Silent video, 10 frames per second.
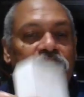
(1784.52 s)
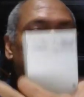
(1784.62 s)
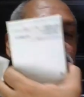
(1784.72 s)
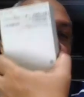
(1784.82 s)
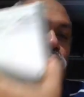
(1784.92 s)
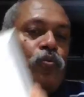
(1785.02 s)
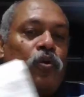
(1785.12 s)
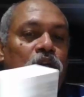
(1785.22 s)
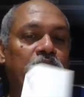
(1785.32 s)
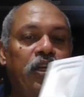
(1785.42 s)
is
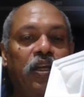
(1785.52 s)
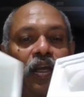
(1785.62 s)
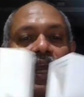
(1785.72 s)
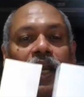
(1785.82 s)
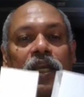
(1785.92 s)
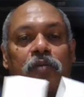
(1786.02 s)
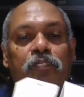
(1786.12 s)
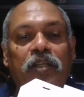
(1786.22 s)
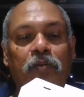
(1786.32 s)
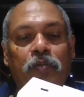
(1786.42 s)
what held
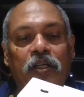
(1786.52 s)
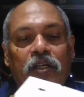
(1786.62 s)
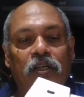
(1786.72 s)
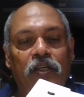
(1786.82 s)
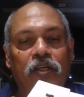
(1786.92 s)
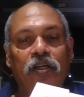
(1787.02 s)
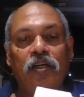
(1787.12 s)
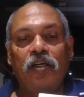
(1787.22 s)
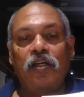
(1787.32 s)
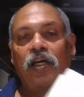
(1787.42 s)
up that particular
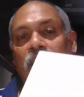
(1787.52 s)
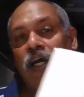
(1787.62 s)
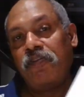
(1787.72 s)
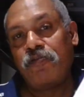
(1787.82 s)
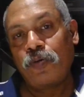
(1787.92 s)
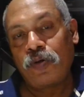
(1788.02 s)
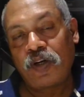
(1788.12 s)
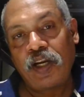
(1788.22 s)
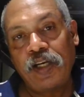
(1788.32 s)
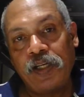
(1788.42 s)
iPhone,
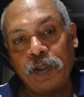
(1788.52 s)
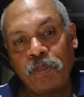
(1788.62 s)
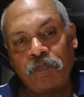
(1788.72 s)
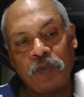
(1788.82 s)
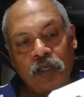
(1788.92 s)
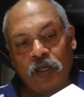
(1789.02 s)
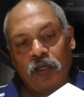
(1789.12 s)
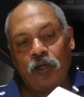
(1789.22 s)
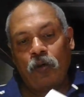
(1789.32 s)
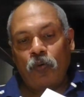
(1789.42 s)
right?
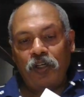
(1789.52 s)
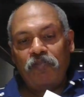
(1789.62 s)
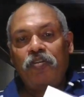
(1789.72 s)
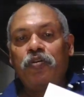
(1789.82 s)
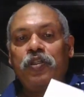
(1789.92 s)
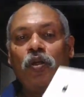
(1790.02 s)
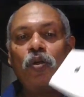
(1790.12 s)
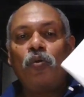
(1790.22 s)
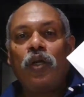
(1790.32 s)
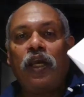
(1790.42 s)
What if we were to
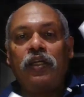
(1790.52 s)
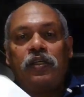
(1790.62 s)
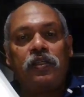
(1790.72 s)
look at